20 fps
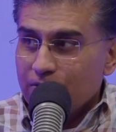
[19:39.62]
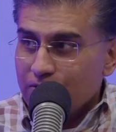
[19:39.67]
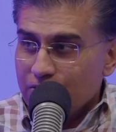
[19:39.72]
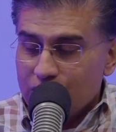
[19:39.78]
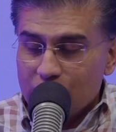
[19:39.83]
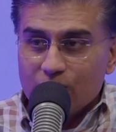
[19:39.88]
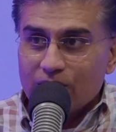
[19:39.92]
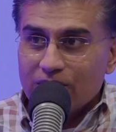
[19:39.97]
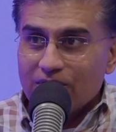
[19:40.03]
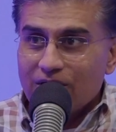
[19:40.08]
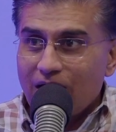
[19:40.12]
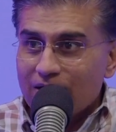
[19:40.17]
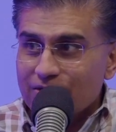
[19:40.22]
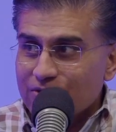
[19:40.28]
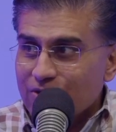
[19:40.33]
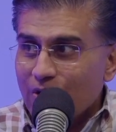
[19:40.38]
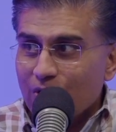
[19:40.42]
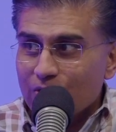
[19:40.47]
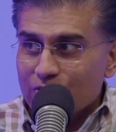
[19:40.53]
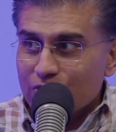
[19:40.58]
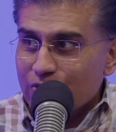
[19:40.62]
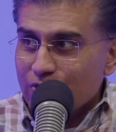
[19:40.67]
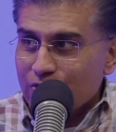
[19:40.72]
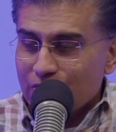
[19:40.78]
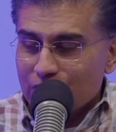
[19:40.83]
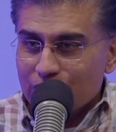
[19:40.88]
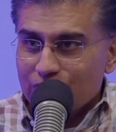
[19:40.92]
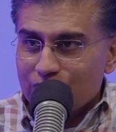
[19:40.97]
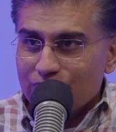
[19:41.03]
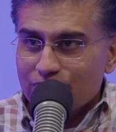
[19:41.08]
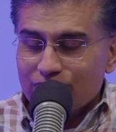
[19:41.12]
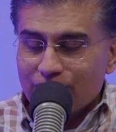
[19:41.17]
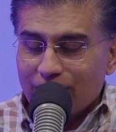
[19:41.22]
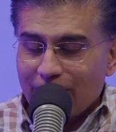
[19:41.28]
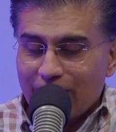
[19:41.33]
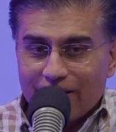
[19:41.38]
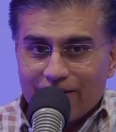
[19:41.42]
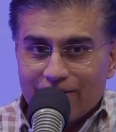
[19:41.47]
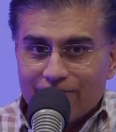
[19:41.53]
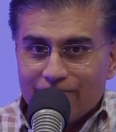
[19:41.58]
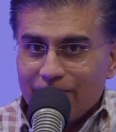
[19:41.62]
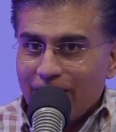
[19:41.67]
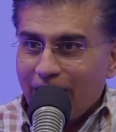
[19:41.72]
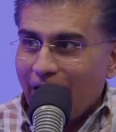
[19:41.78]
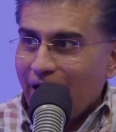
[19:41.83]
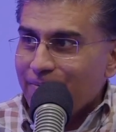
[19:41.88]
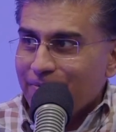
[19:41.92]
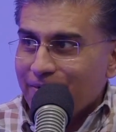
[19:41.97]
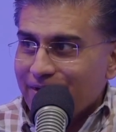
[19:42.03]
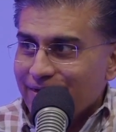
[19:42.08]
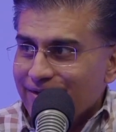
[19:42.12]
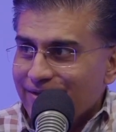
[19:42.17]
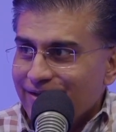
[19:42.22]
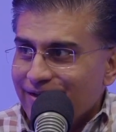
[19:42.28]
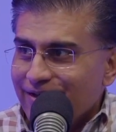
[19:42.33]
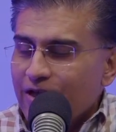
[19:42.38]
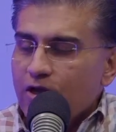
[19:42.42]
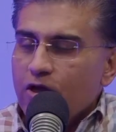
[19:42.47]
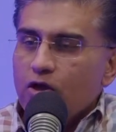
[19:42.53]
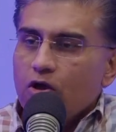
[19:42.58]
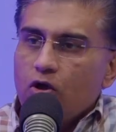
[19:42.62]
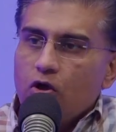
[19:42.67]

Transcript: do what God's called you to do, and be happy. Mm-hmm.